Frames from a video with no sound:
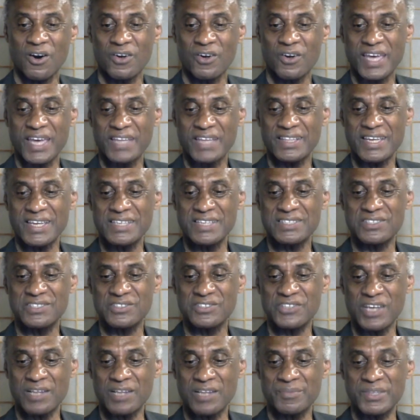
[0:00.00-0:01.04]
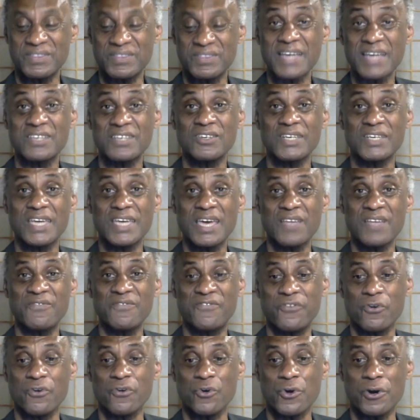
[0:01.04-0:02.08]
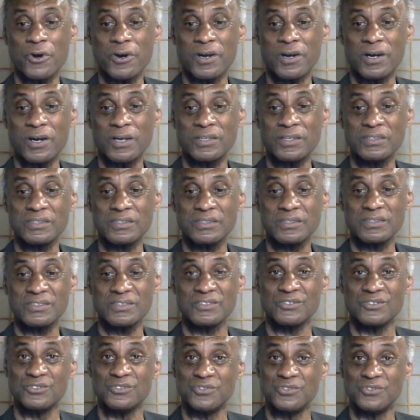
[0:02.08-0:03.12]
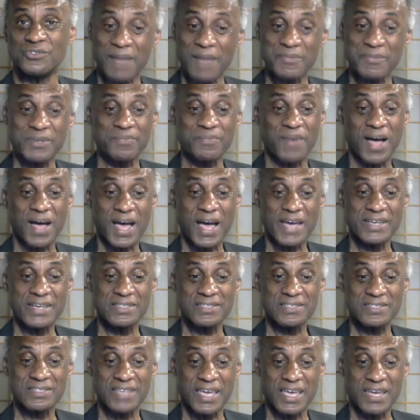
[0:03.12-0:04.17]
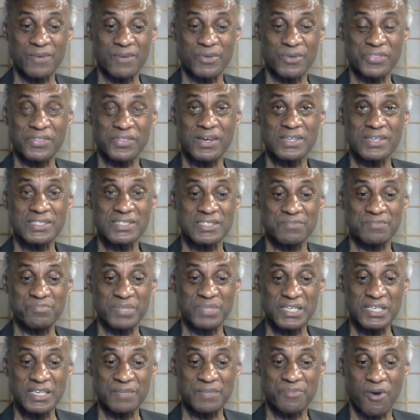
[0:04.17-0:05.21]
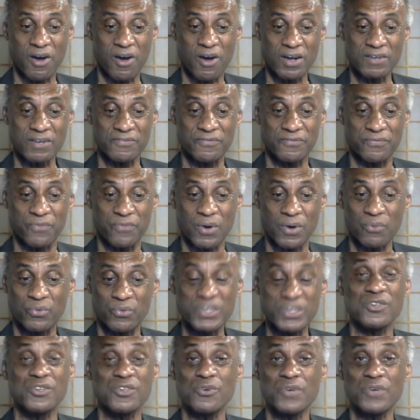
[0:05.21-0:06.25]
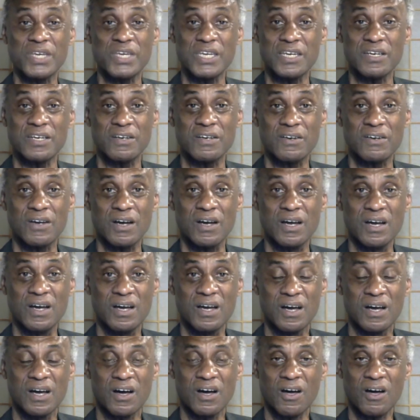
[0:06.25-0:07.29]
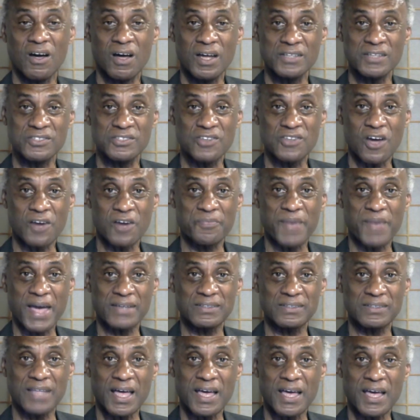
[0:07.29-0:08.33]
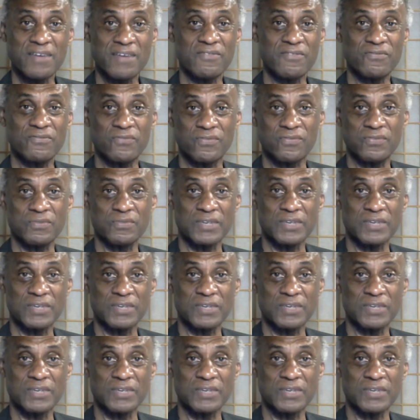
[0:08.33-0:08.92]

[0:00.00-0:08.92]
Okay, ladies and gentlemen, thank you again for dropping by and staying with us and being part of what we do here on Talk Back Live.